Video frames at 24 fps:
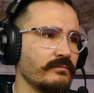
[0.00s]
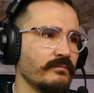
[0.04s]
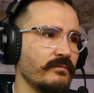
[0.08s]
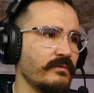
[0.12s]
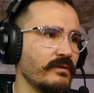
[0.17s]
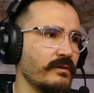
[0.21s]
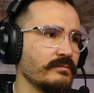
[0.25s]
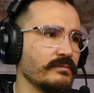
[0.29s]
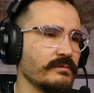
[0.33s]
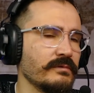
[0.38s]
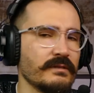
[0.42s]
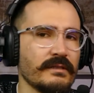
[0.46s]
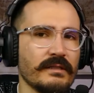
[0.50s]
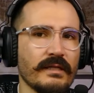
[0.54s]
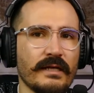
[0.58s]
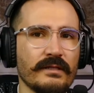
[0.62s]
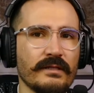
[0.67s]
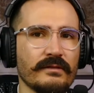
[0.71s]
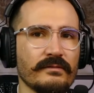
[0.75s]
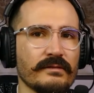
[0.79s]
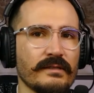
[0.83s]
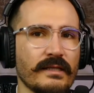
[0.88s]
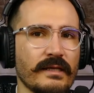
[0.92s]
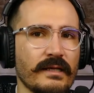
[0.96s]
from day
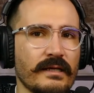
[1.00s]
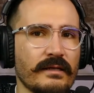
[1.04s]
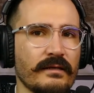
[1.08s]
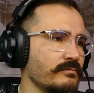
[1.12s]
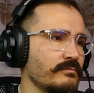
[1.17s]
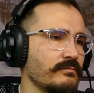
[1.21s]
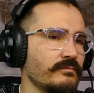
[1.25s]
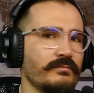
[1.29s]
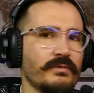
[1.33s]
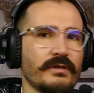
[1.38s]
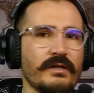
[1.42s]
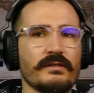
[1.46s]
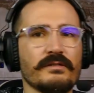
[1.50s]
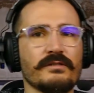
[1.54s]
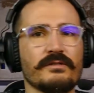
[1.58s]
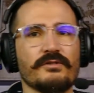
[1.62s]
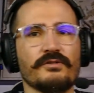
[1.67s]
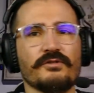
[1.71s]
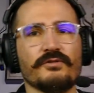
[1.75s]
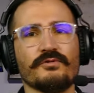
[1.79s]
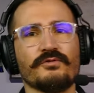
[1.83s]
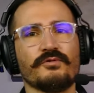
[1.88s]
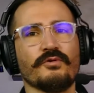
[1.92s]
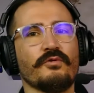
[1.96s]
to day because
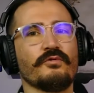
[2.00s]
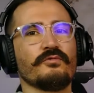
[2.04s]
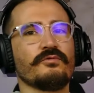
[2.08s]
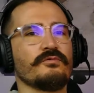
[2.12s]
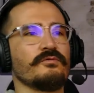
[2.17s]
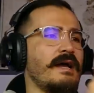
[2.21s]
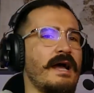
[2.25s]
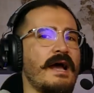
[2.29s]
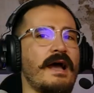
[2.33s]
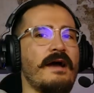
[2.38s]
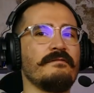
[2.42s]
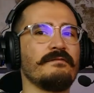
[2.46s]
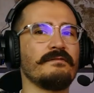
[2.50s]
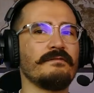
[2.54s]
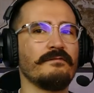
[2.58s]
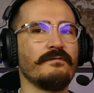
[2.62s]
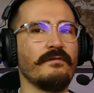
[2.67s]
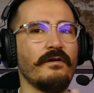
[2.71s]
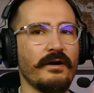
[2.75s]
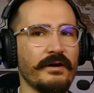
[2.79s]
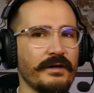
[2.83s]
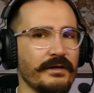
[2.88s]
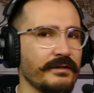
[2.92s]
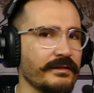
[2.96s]
you don't have the
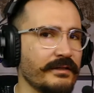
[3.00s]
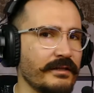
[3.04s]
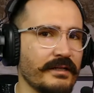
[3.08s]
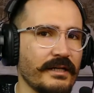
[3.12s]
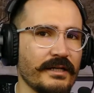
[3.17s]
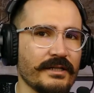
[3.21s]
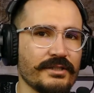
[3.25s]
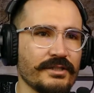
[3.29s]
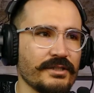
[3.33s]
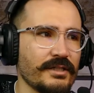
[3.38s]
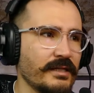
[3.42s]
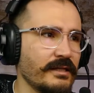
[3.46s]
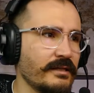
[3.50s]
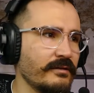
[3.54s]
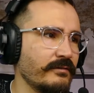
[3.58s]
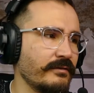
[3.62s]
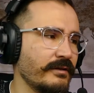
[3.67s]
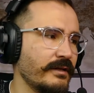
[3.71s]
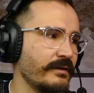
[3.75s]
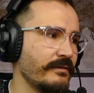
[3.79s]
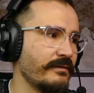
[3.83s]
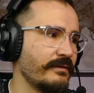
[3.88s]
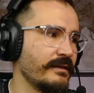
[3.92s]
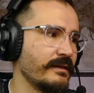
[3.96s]
wired connection or
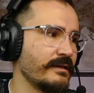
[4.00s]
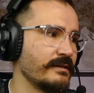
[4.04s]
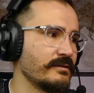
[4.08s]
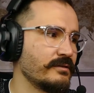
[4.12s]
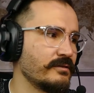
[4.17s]
anything.